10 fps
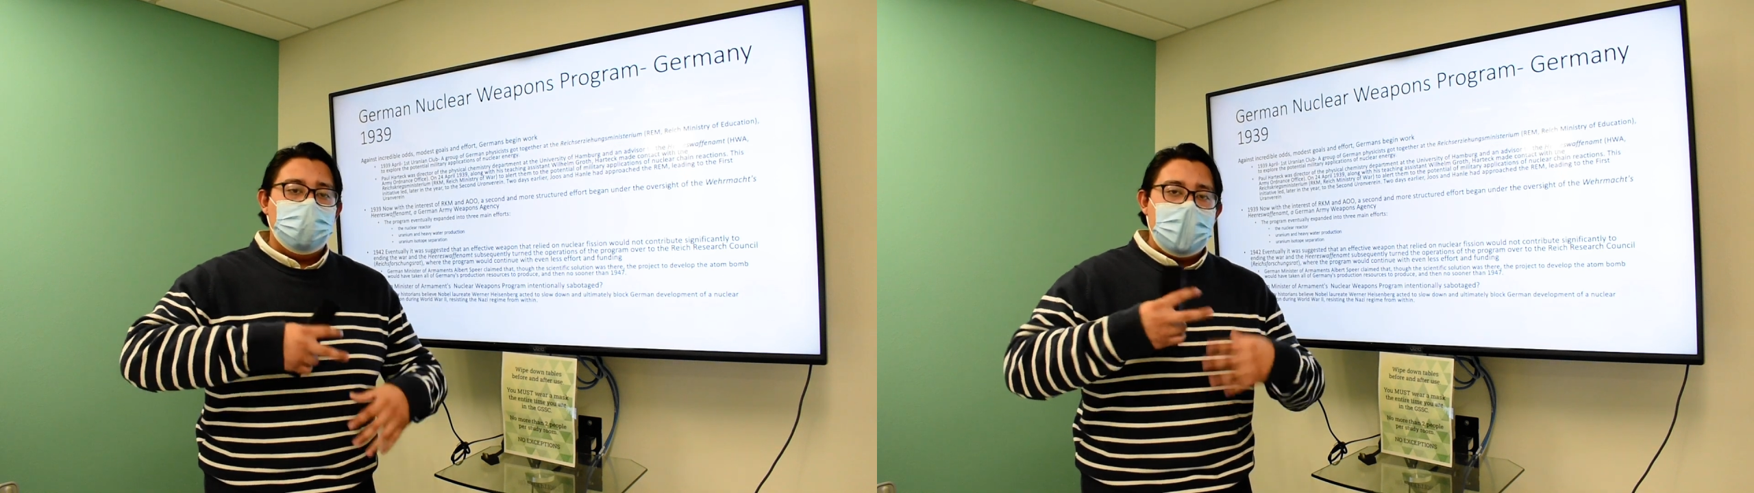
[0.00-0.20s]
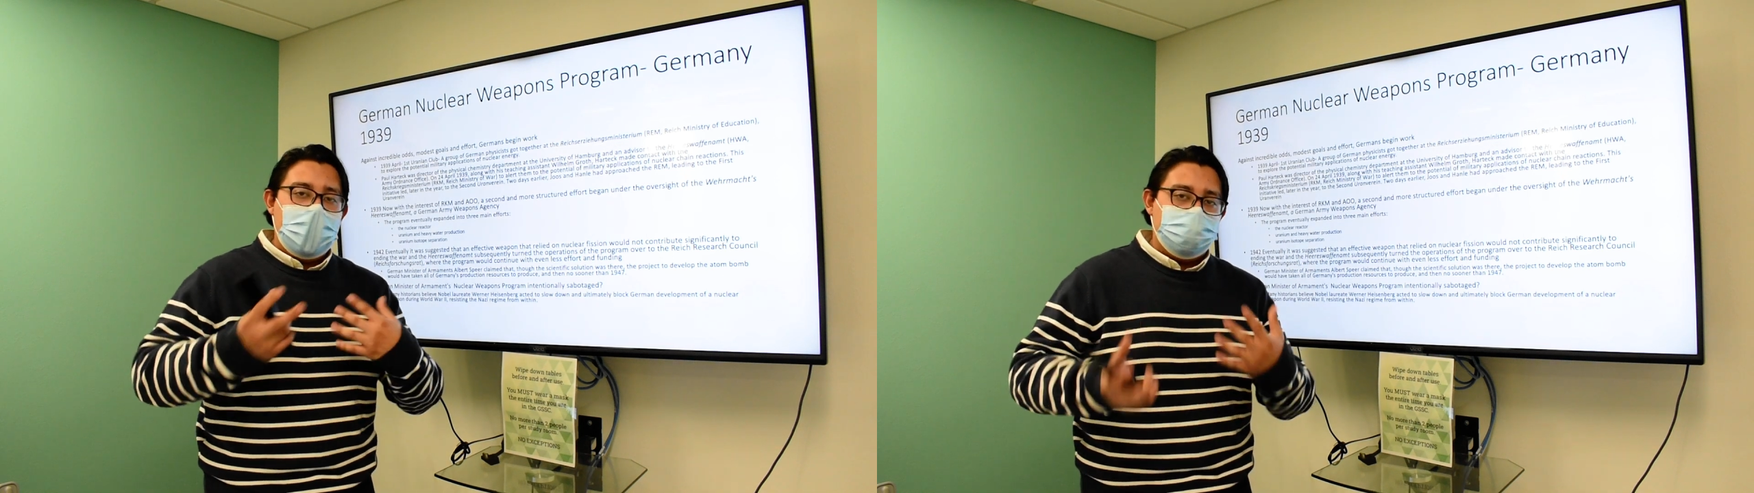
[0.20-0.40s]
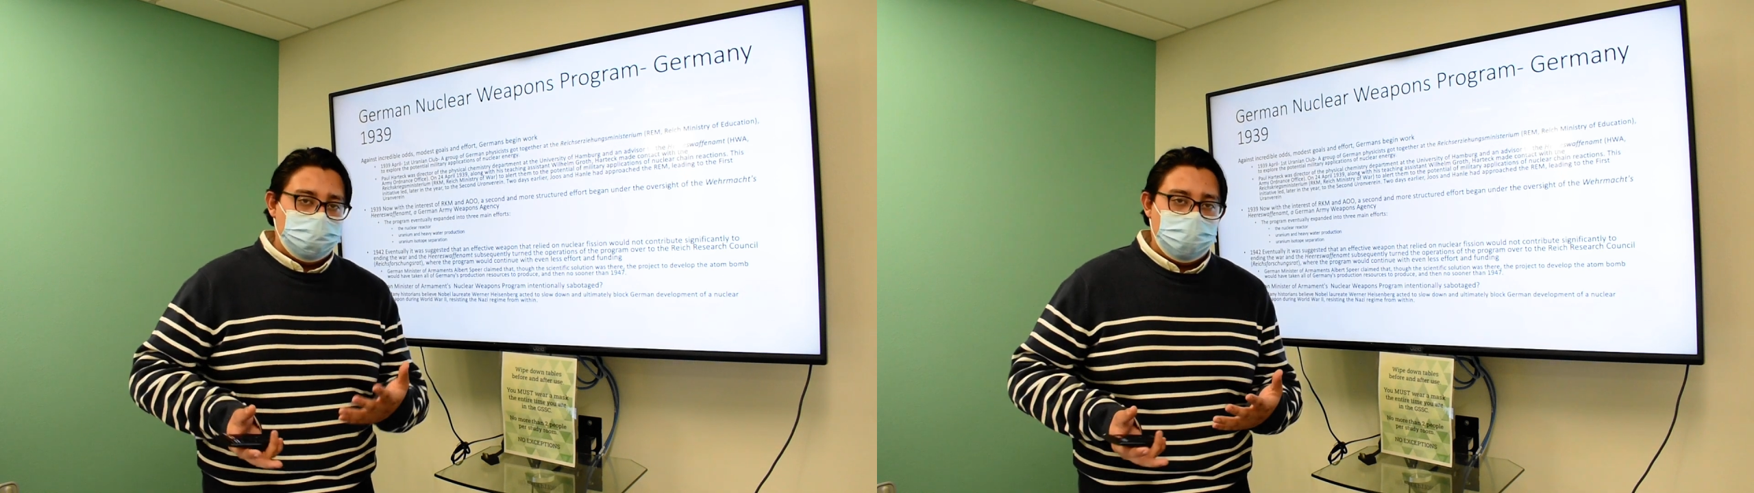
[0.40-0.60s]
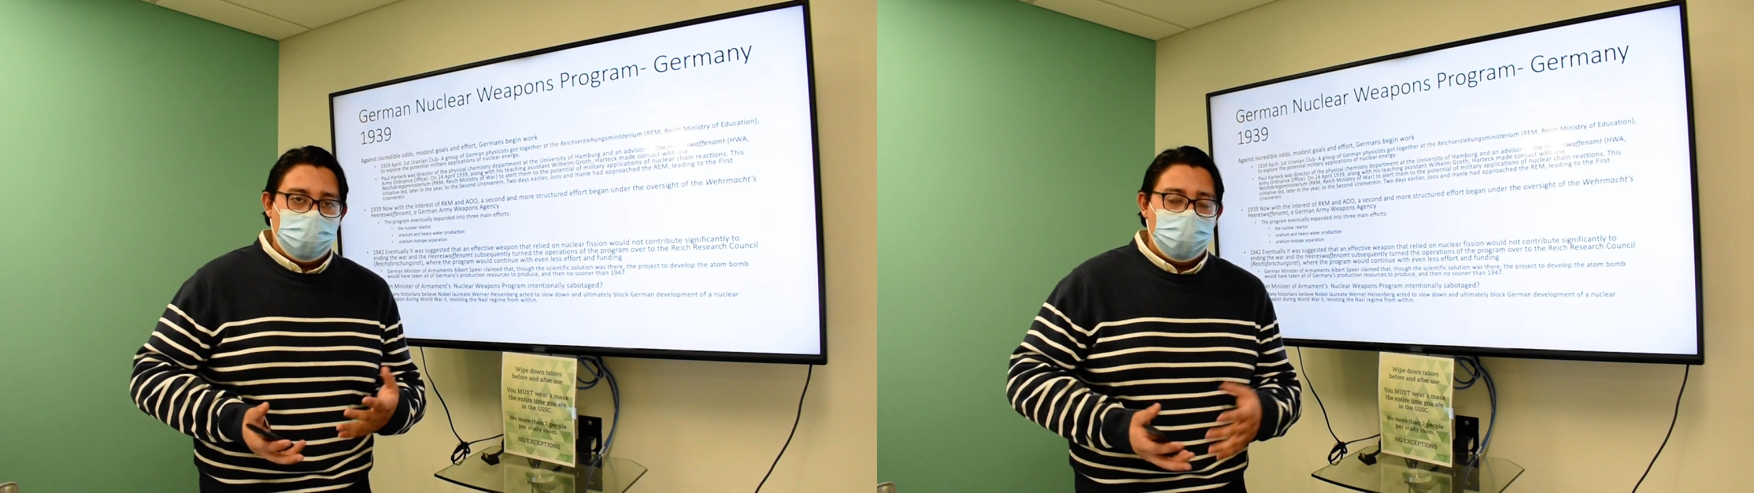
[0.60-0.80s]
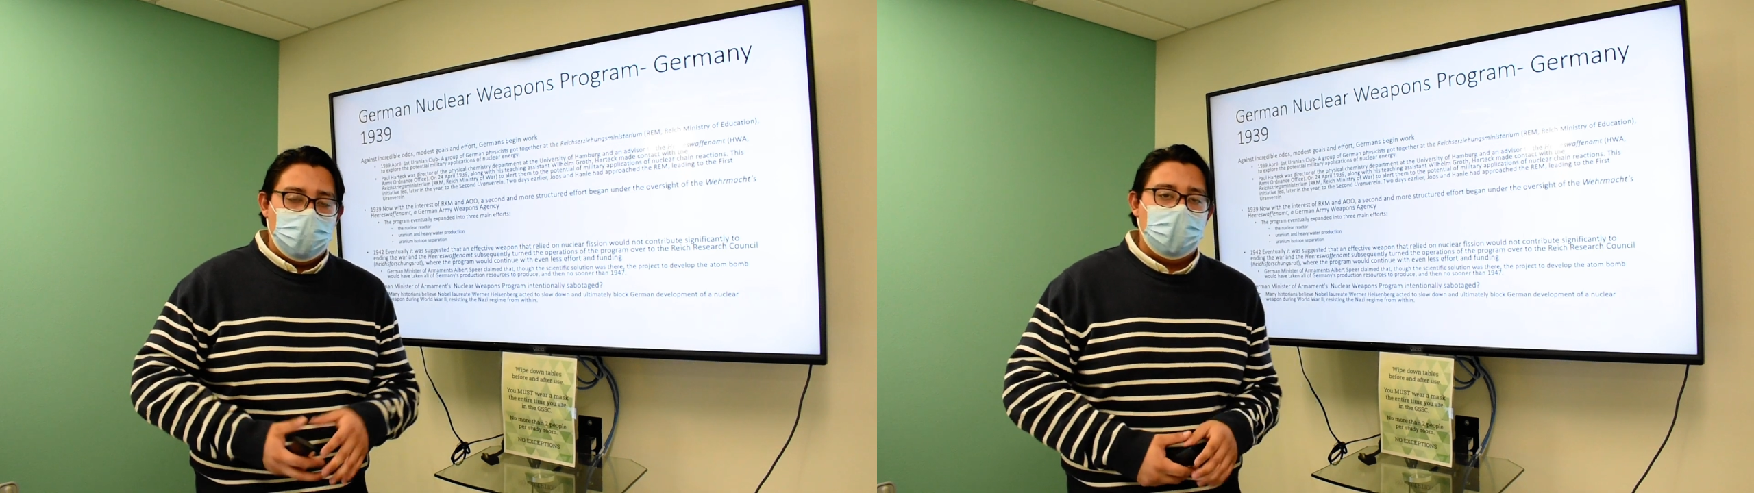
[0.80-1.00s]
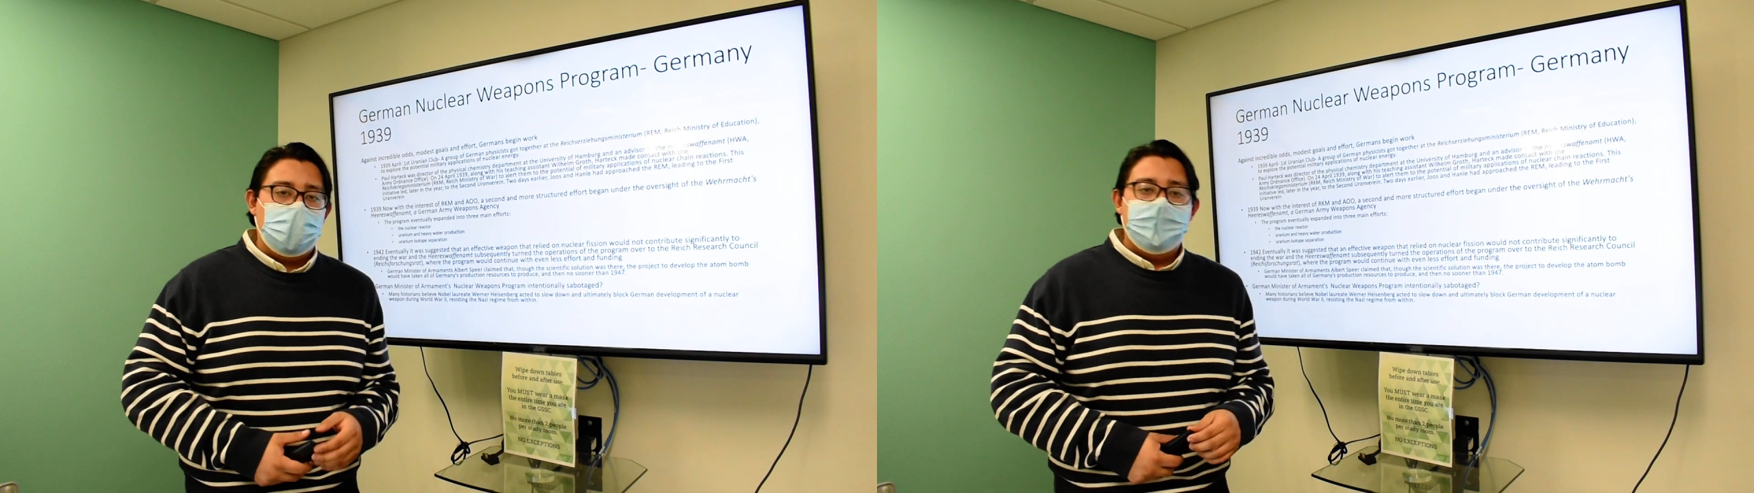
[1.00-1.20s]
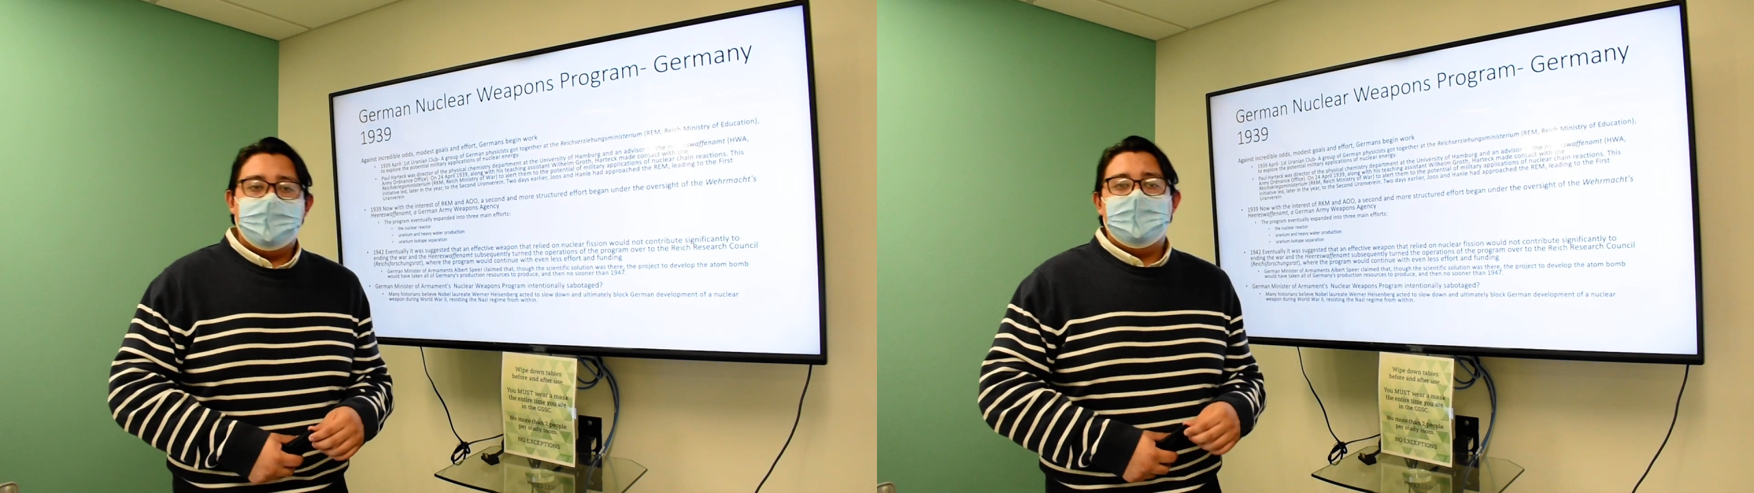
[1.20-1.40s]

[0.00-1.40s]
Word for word: after the war.